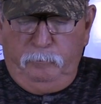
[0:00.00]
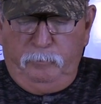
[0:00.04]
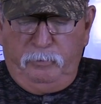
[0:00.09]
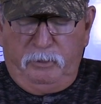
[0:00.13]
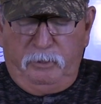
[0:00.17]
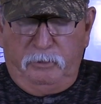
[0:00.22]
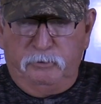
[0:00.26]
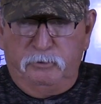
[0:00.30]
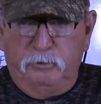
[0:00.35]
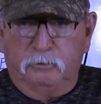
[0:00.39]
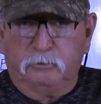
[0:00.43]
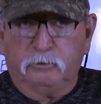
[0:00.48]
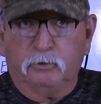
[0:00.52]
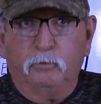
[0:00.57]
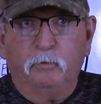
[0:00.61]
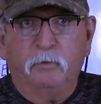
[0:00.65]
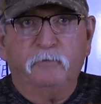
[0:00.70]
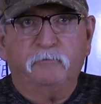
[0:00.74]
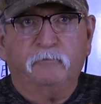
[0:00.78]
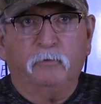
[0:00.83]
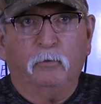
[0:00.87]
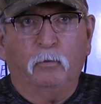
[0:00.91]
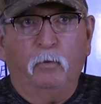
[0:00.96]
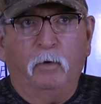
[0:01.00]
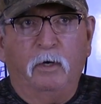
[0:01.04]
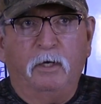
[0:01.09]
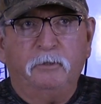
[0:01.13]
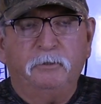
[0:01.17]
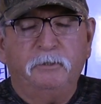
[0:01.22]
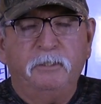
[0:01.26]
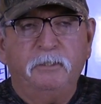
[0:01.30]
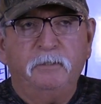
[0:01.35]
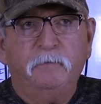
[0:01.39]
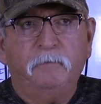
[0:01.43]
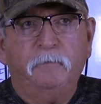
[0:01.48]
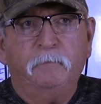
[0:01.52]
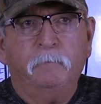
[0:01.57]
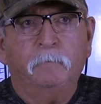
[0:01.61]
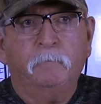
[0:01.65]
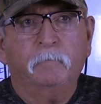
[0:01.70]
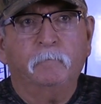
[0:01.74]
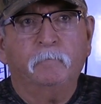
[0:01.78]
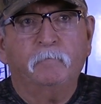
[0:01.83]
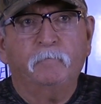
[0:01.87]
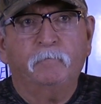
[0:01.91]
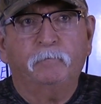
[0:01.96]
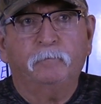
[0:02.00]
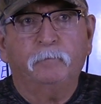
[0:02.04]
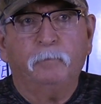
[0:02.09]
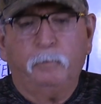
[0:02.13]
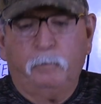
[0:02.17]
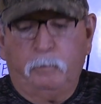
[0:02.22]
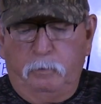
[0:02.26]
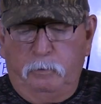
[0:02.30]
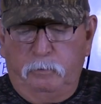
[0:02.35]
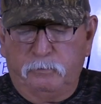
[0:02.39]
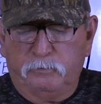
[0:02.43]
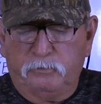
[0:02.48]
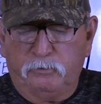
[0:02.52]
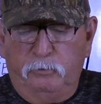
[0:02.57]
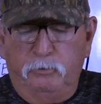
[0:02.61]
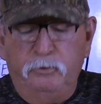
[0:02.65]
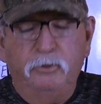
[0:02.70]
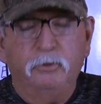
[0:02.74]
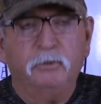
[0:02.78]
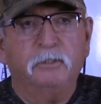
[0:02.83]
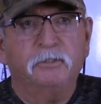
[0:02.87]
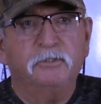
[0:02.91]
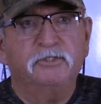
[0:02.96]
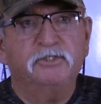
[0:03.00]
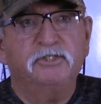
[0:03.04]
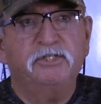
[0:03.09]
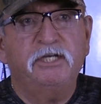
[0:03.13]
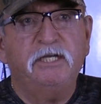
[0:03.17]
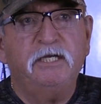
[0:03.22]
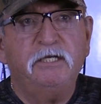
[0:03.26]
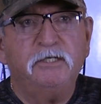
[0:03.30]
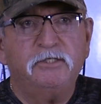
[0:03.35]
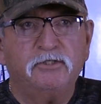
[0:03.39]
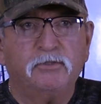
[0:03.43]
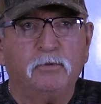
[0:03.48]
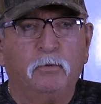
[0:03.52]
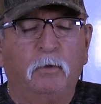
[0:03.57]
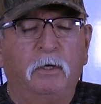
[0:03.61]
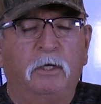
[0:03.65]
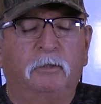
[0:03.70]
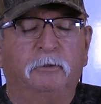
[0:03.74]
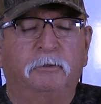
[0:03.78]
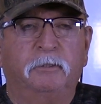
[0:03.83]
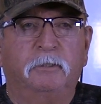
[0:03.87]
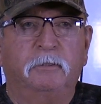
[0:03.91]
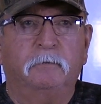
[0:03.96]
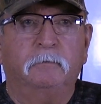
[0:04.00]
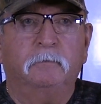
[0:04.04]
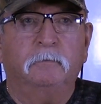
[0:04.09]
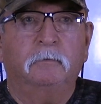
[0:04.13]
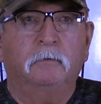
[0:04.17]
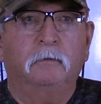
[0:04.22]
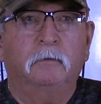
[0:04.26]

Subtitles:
but I took the one for welding, so you can teach welding.